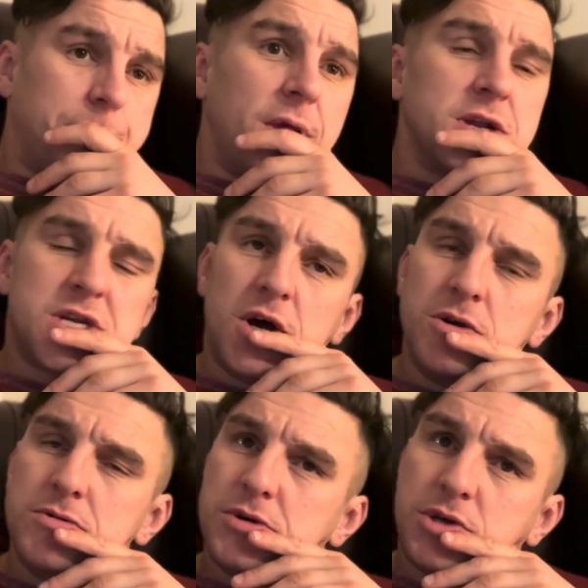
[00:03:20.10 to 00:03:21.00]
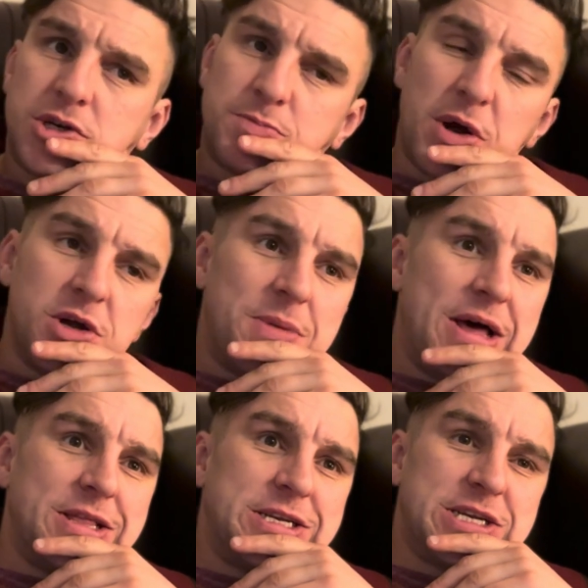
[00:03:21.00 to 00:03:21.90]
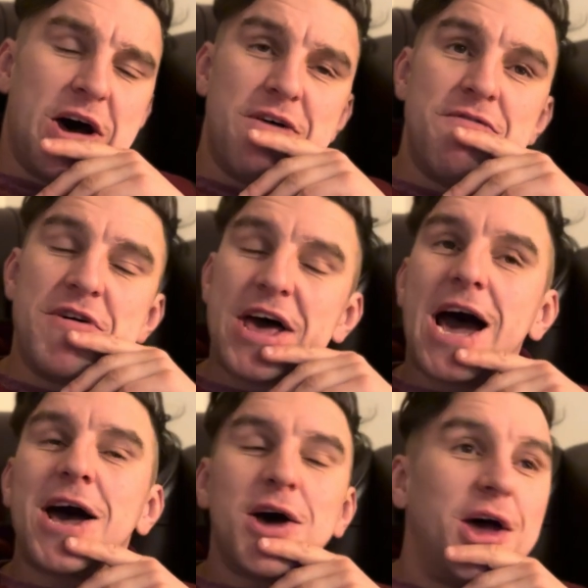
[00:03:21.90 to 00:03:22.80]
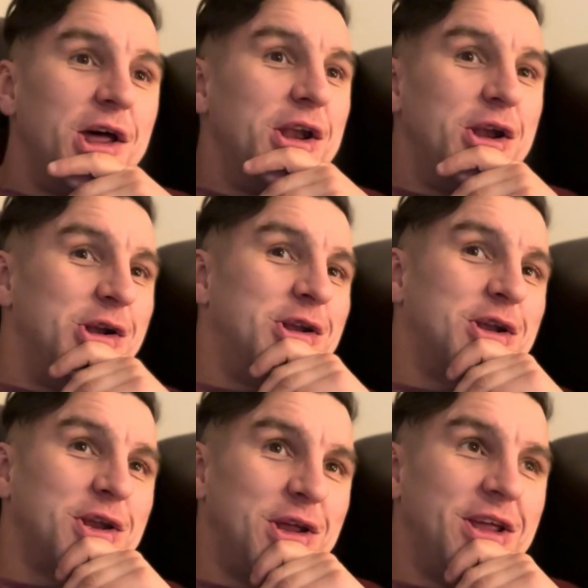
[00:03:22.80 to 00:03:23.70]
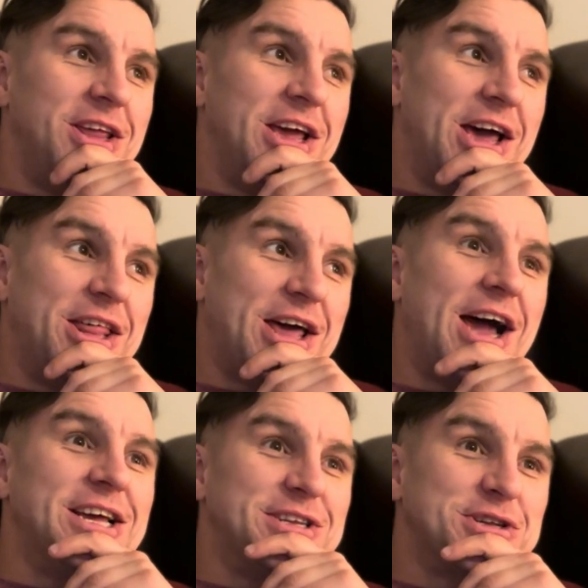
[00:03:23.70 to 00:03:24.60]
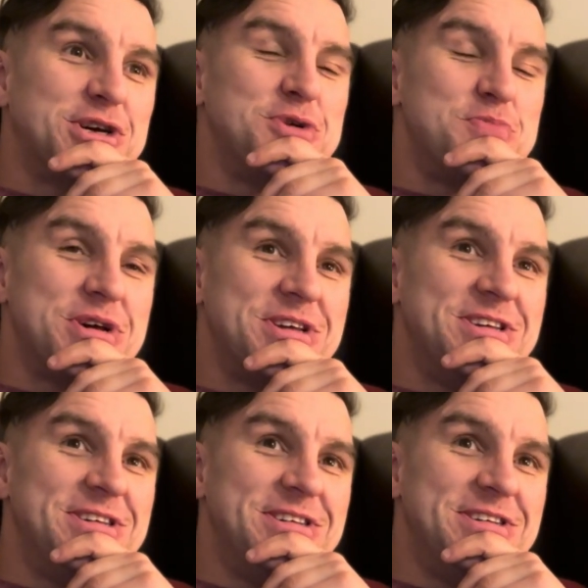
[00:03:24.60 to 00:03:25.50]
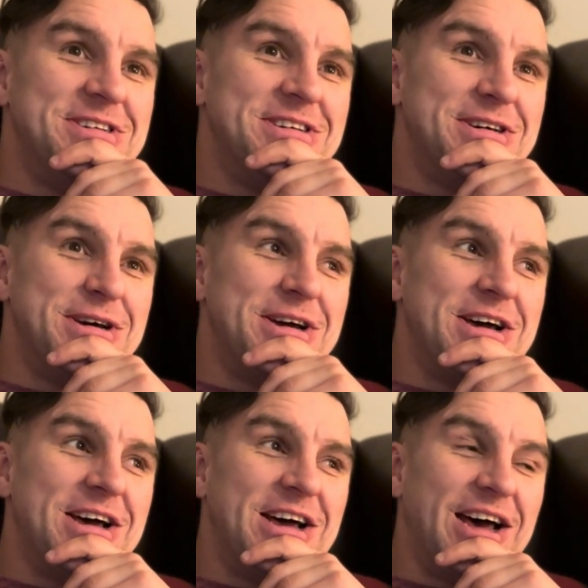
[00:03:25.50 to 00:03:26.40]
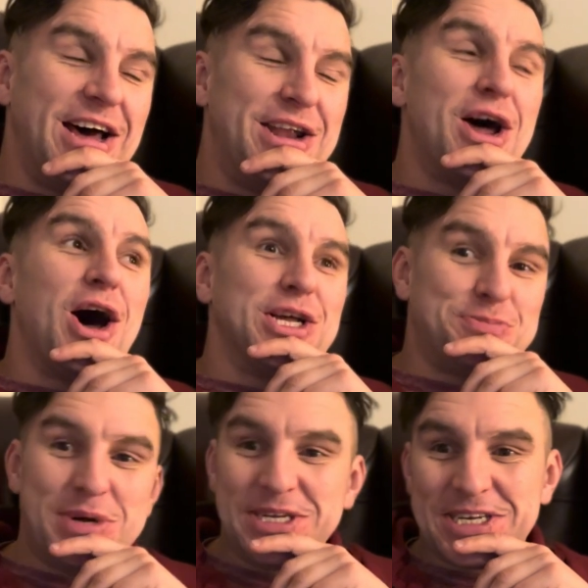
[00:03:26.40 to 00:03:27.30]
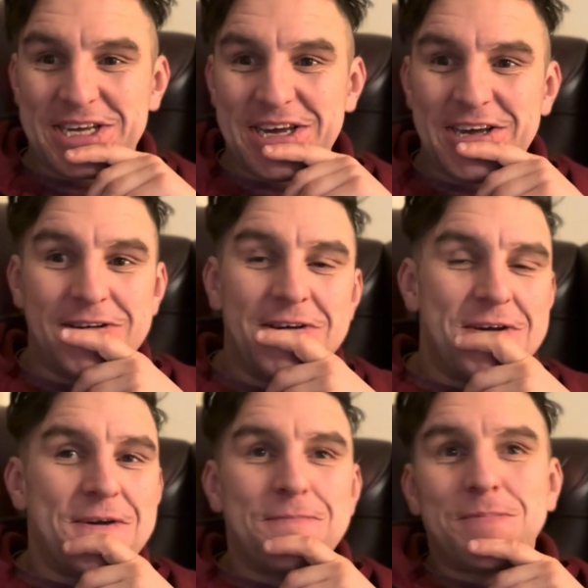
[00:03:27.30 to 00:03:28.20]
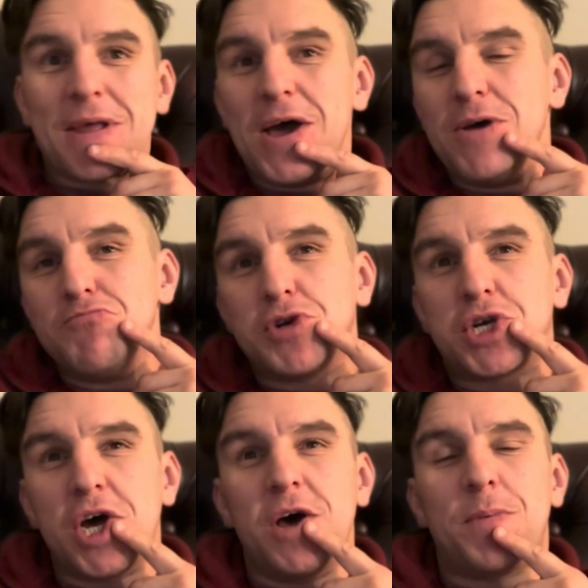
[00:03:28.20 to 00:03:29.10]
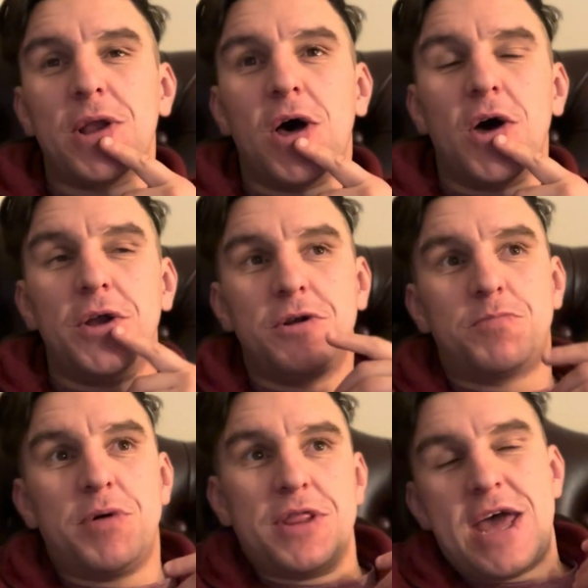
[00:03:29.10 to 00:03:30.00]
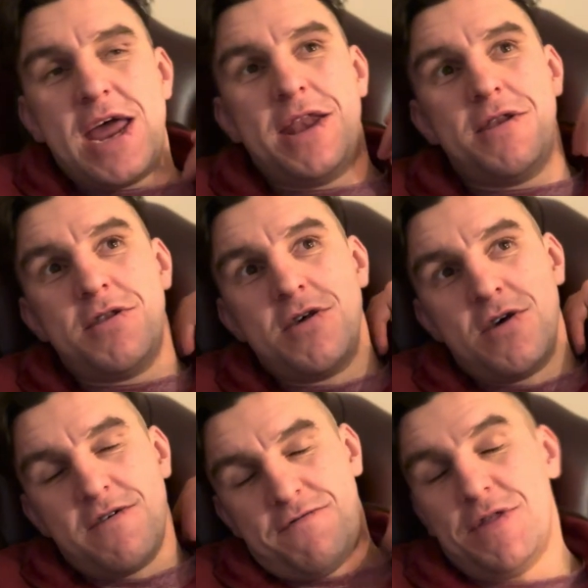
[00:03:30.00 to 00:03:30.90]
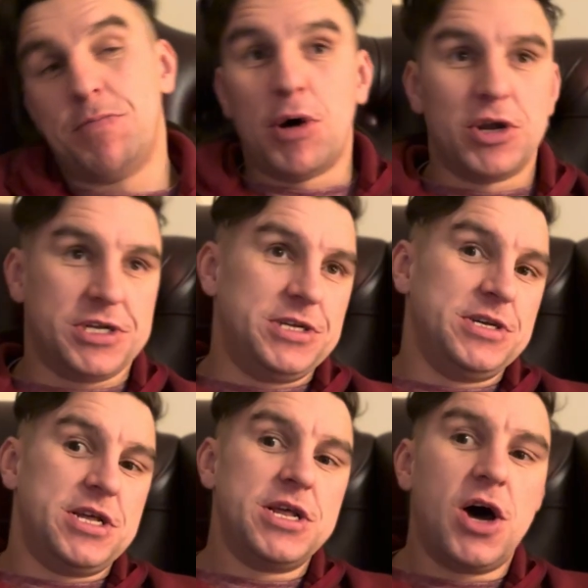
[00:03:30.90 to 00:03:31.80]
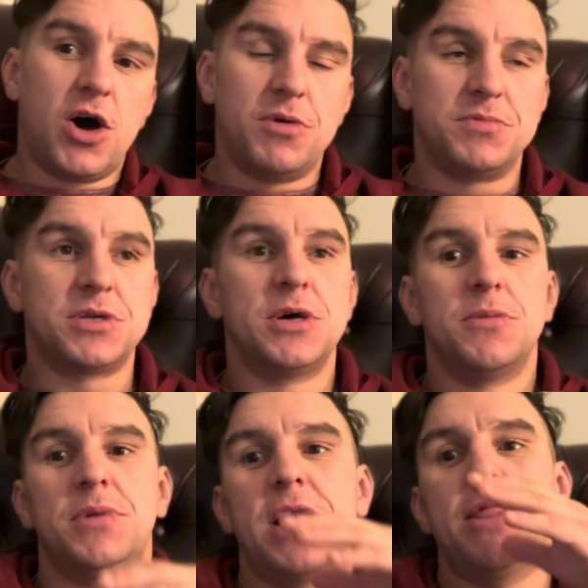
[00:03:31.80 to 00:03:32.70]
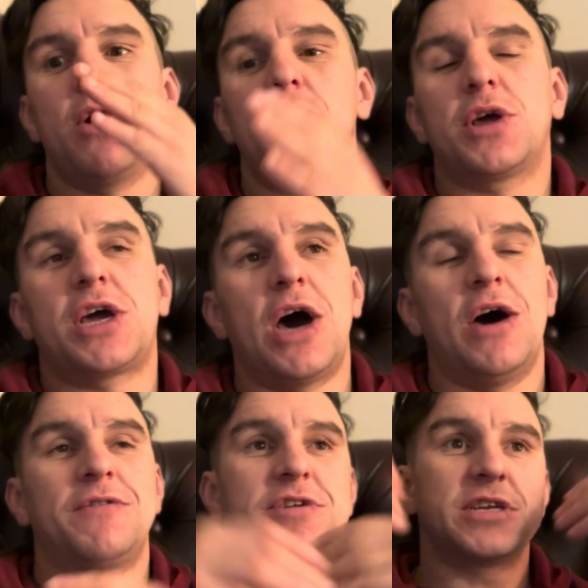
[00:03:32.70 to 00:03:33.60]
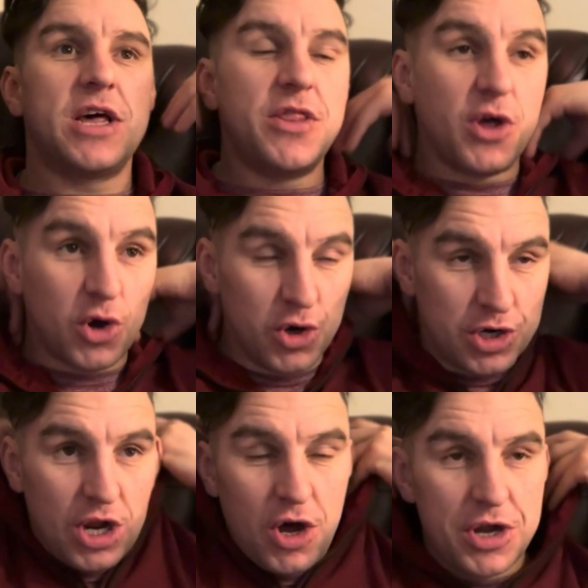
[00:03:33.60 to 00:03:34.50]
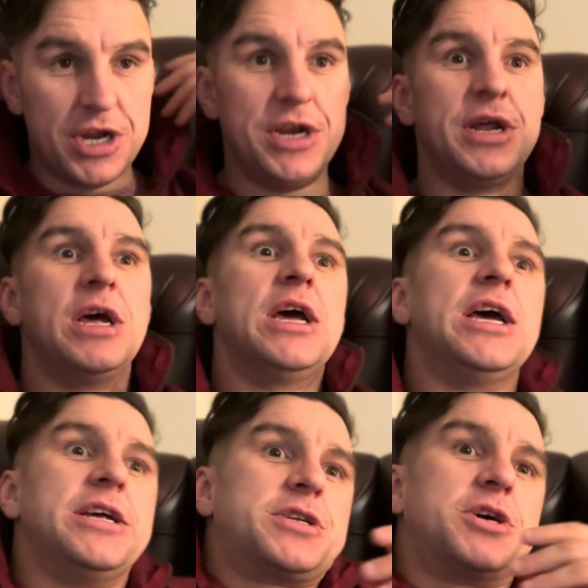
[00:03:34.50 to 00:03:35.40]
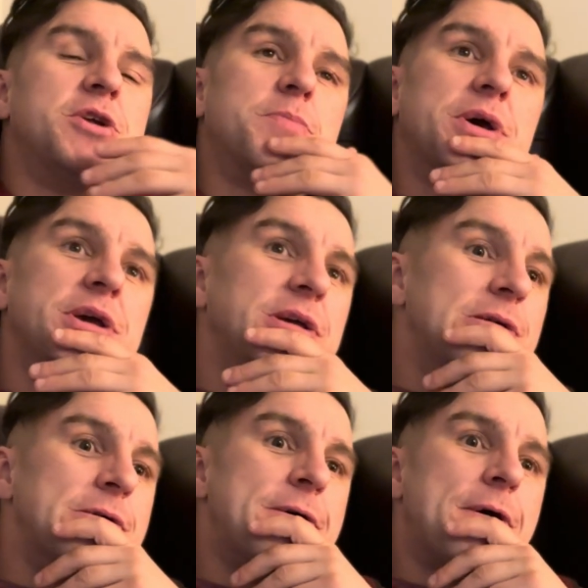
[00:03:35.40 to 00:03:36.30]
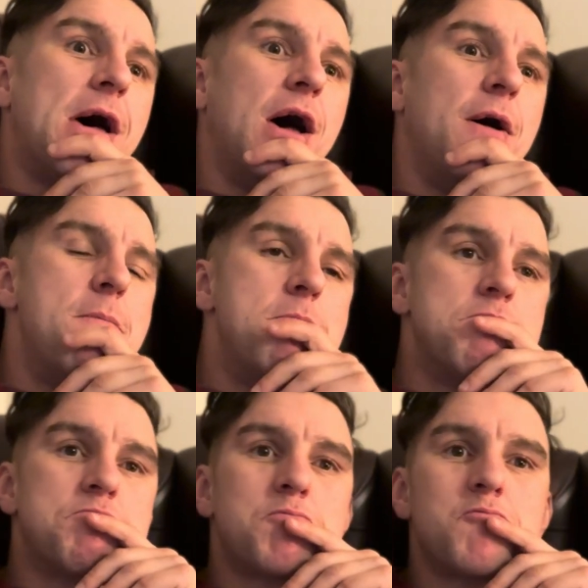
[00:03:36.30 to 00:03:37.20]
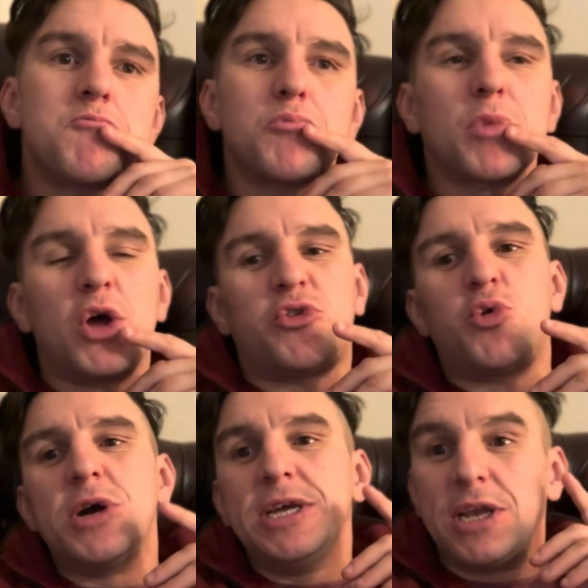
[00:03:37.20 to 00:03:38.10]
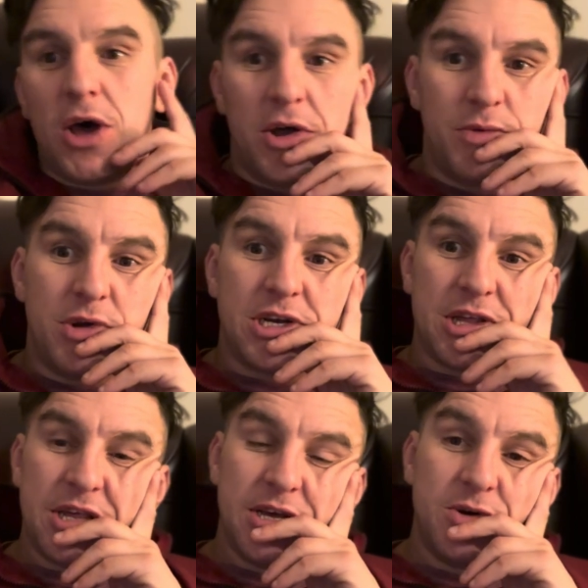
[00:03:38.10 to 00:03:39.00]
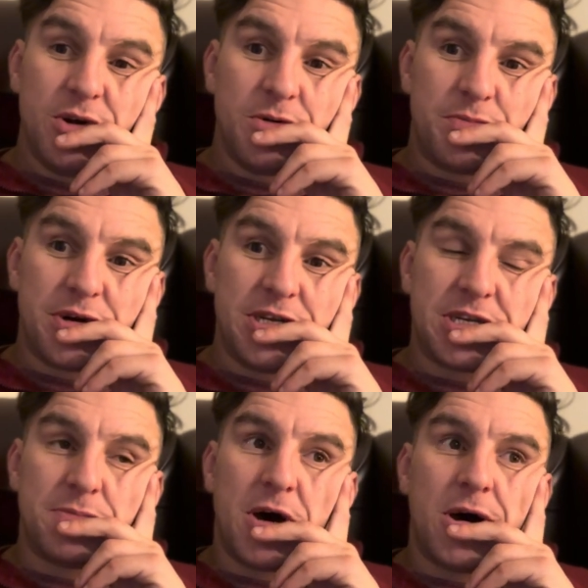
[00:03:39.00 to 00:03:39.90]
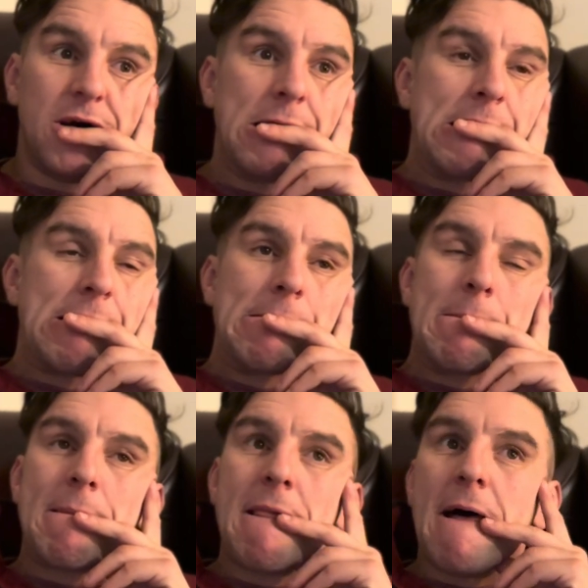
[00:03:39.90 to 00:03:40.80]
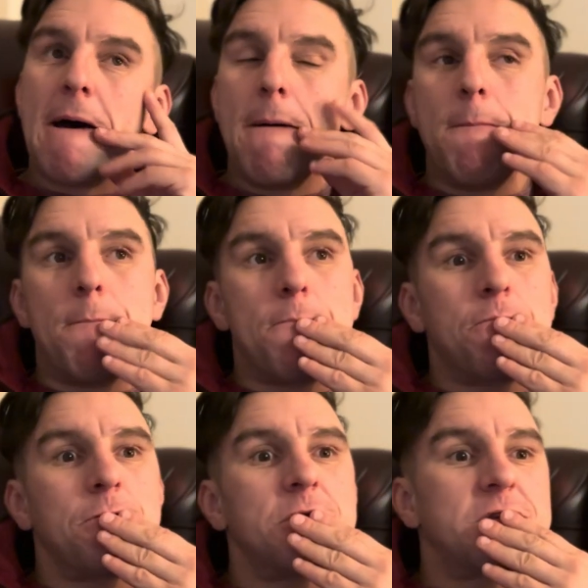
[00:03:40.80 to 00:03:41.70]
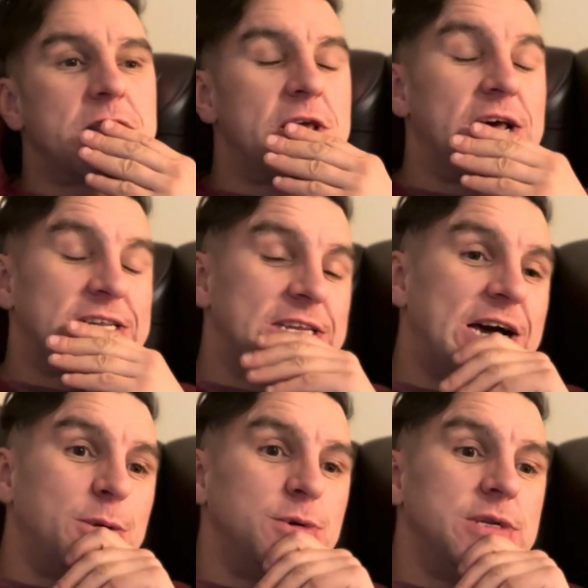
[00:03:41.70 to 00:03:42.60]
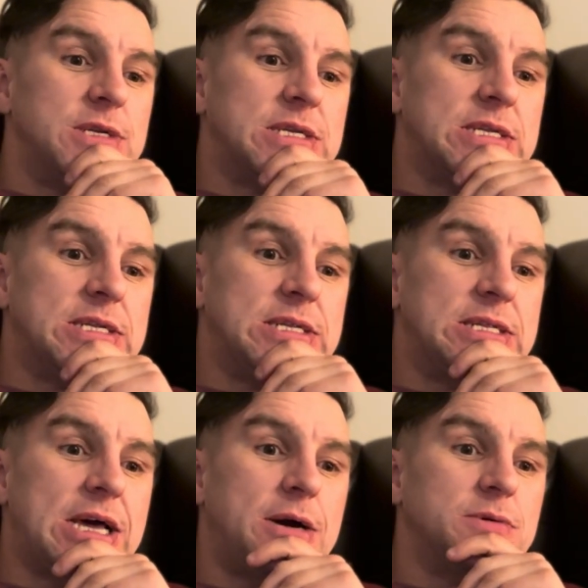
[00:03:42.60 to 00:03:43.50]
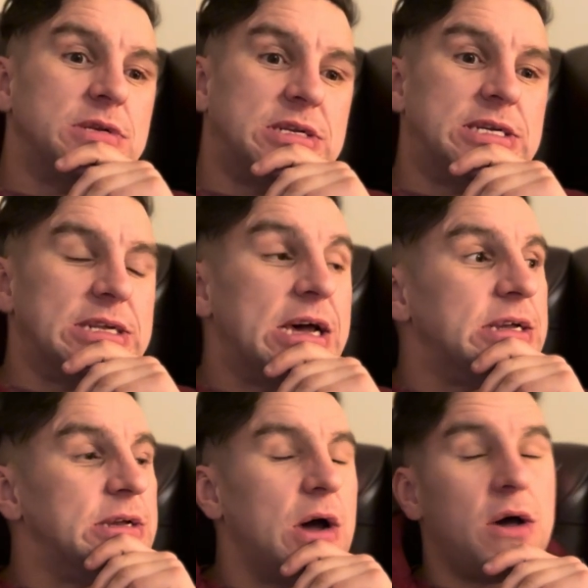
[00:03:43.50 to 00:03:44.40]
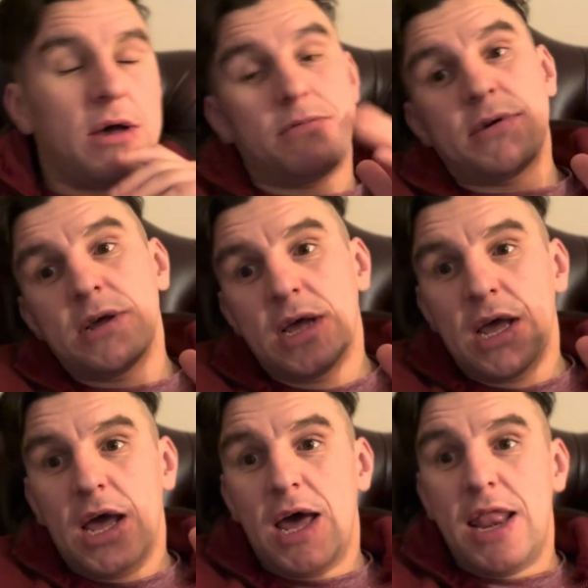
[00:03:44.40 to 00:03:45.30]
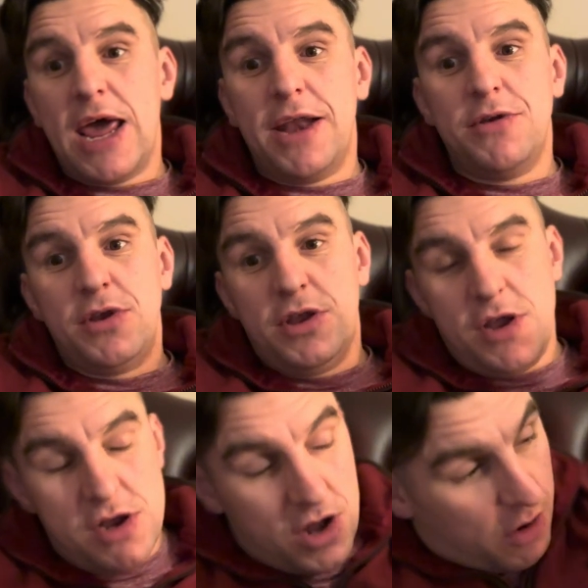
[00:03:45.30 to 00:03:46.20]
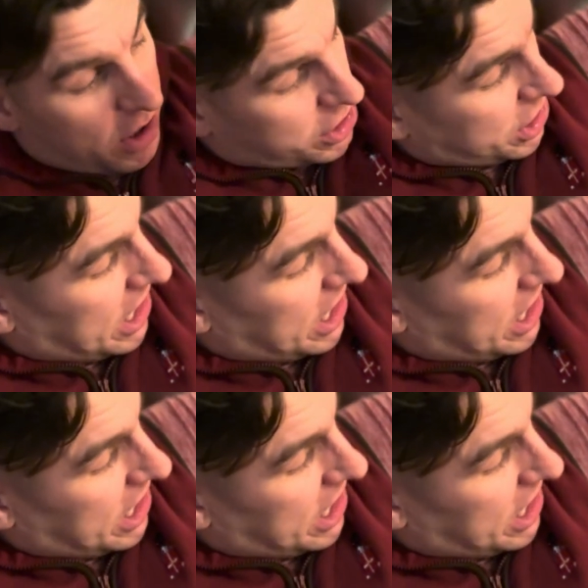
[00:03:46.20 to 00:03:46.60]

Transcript: so spoke about the design for that, and that is going to be a nice piece of kit, Sherpa lined, but then for the body and the arms. Then on the cuffs and the hood lining, it's going to be a tweed lining, which I think will look pretty smart. So that was today. And then, I just